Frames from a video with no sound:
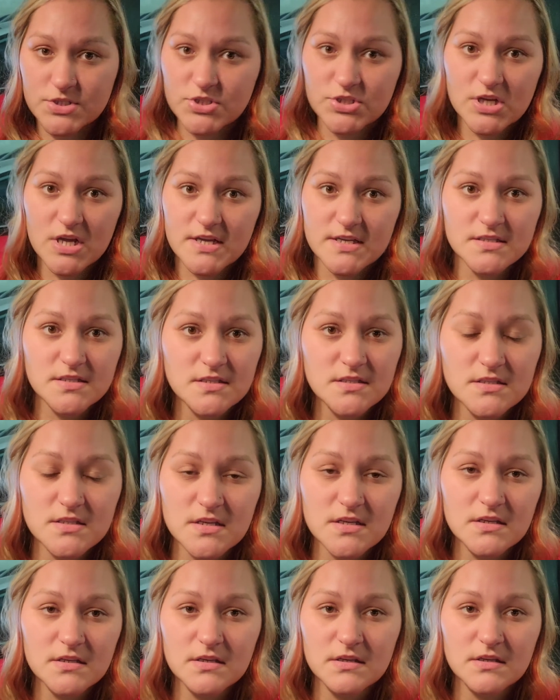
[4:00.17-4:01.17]
just
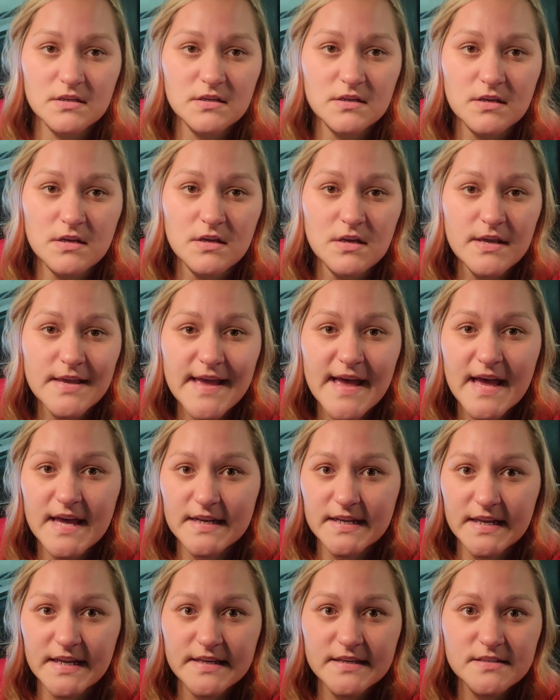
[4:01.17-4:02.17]

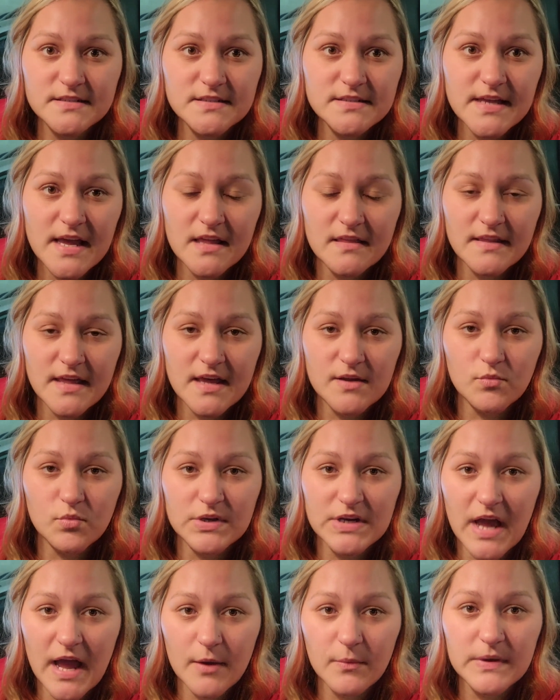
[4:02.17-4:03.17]
headaches, and then
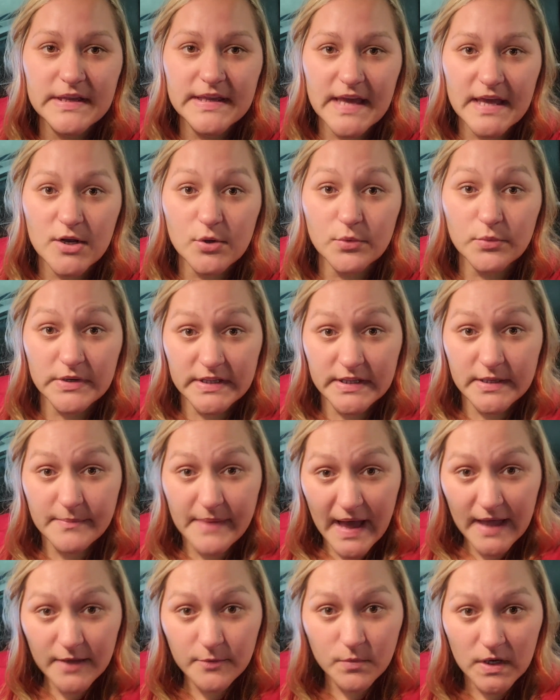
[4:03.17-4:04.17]
when I would get a really
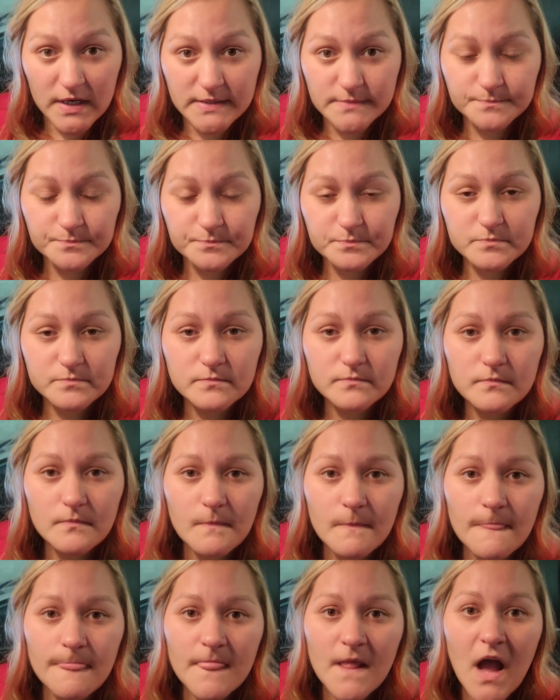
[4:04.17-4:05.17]
bad one,
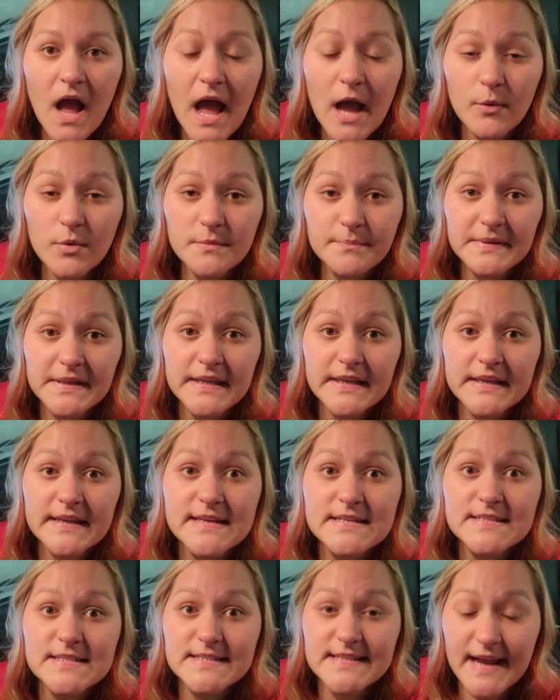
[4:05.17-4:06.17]
I would be
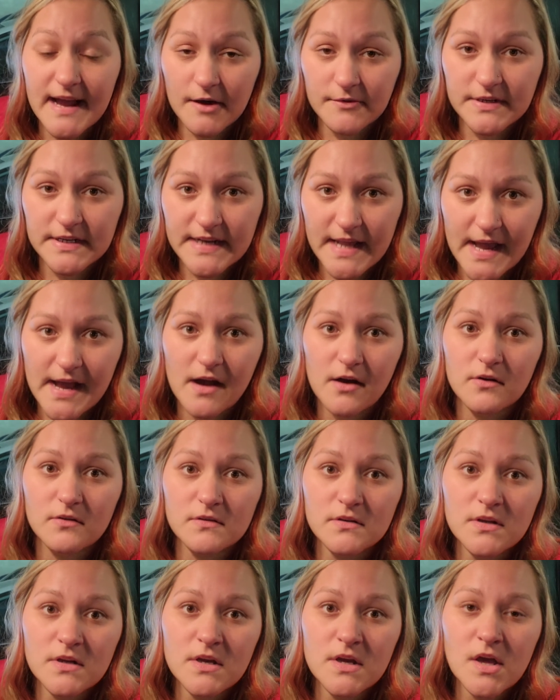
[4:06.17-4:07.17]
down and out.
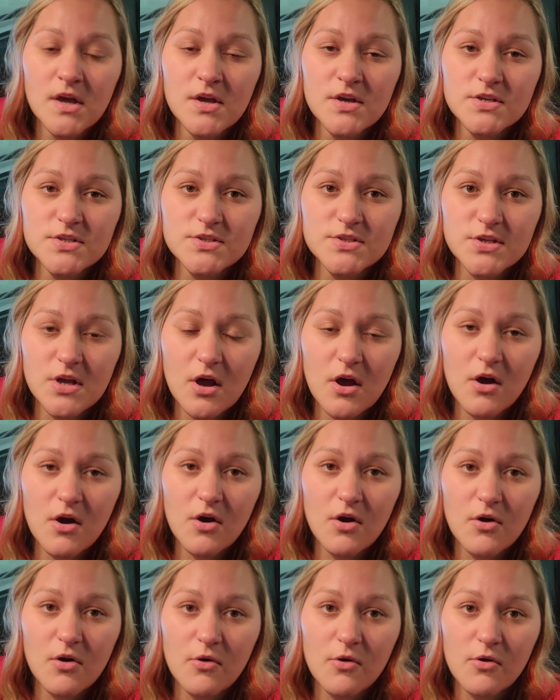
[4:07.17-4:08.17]

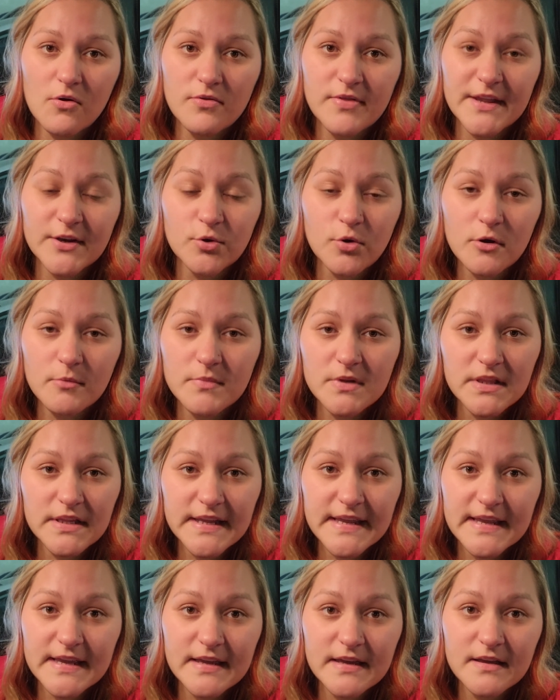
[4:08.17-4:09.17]
So they
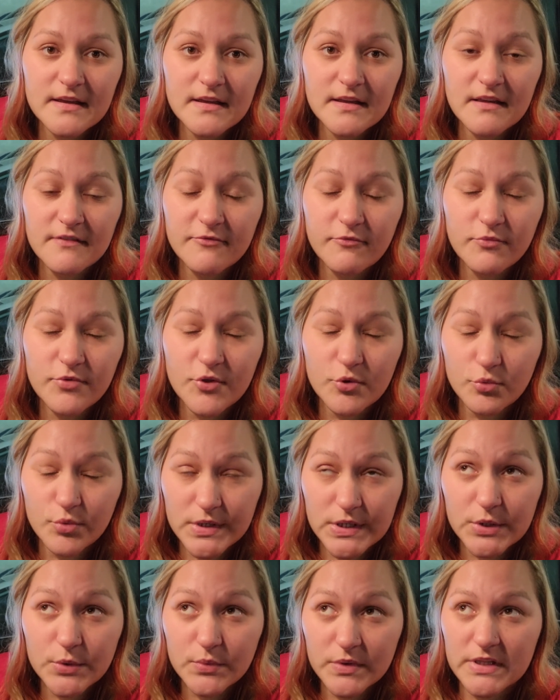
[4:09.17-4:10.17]
normally, if the
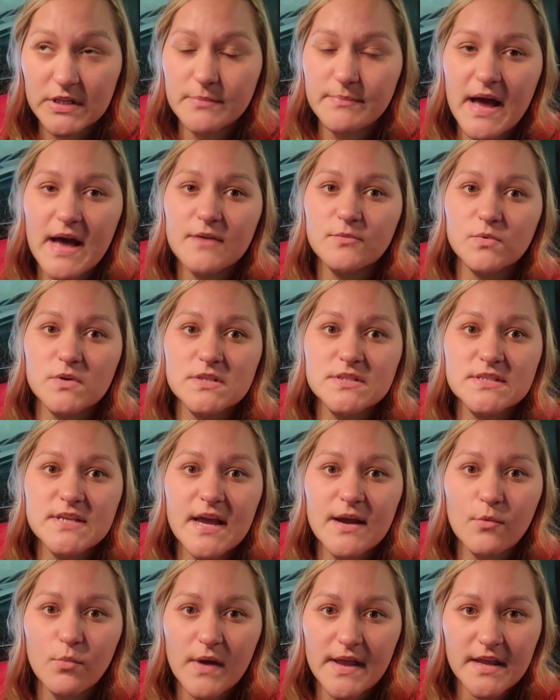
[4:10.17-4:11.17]
really, really bad ones,
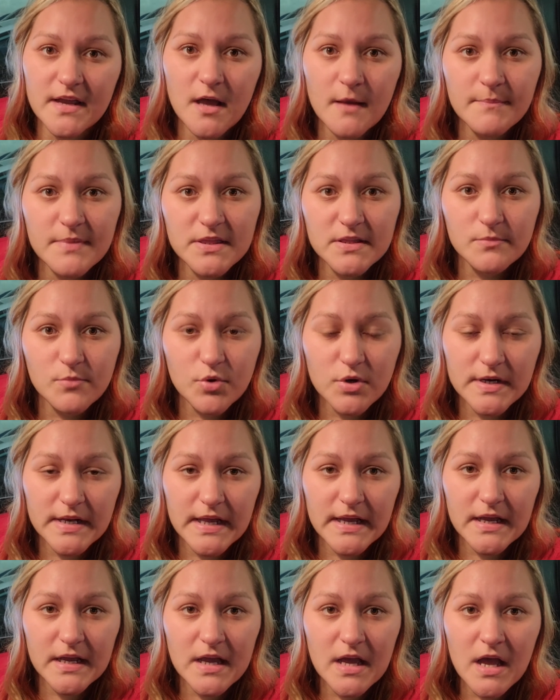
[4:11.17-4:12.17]
I wake up in the
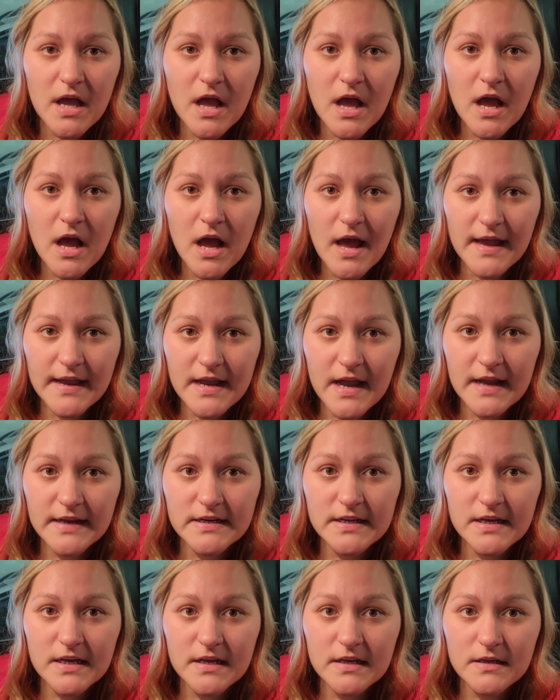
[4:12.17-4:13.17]
morning, I
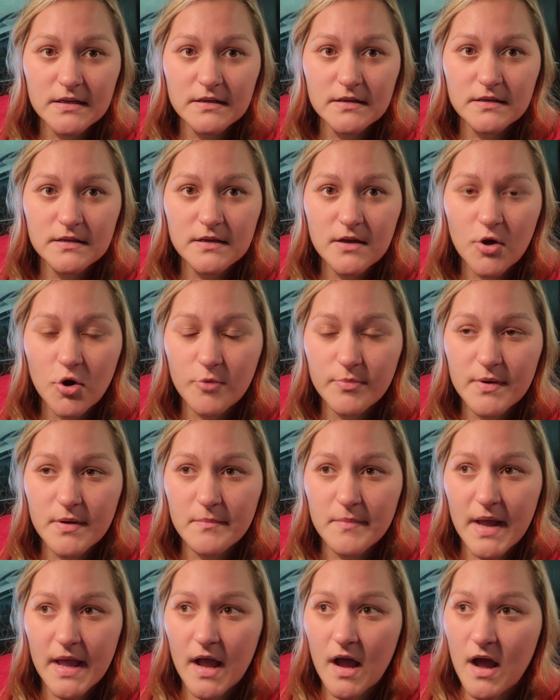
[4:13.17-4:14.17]
kind of open
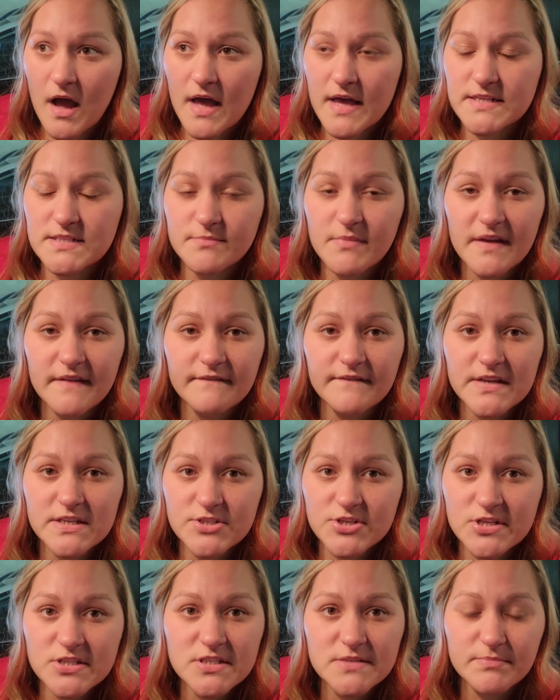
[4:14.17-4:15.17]
my eyes, my
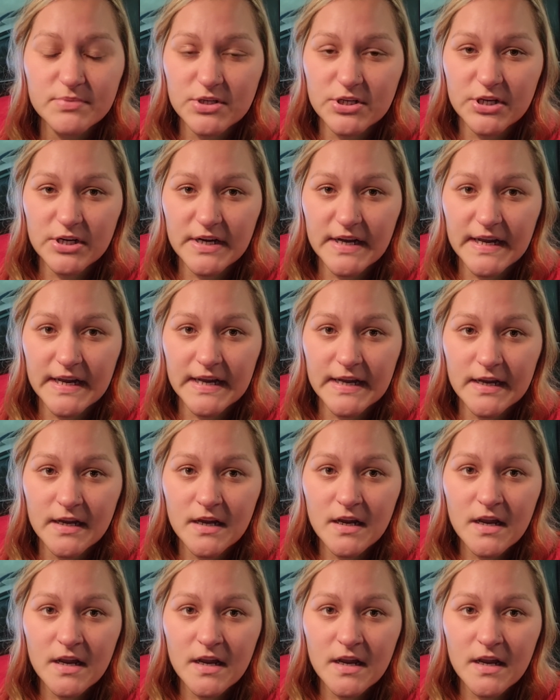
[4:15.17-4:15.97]
vision's blurry,